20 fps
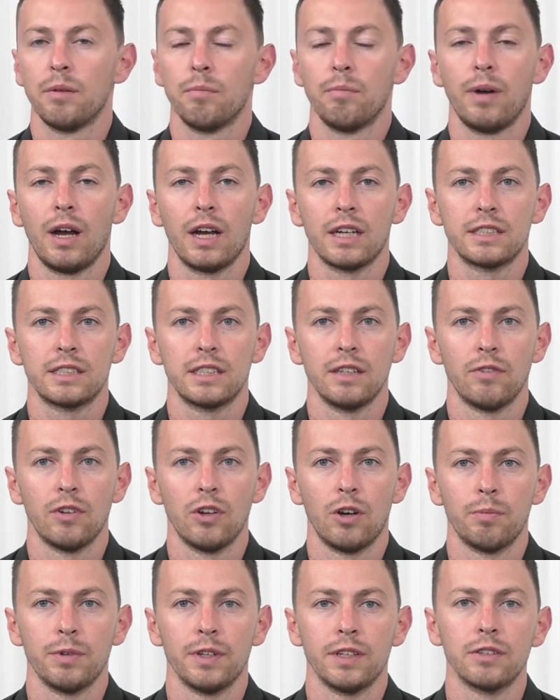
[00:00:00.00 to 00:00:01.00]
bikes
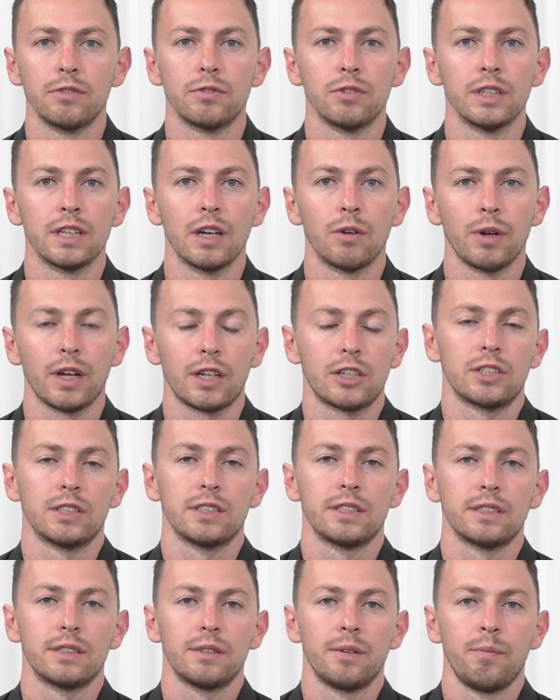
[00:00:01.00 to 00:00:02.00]
develop in different
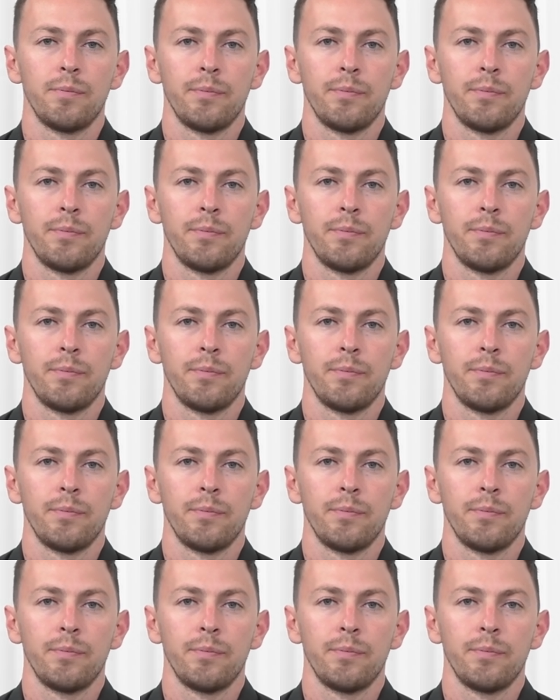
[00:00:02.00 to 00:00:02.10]
directions.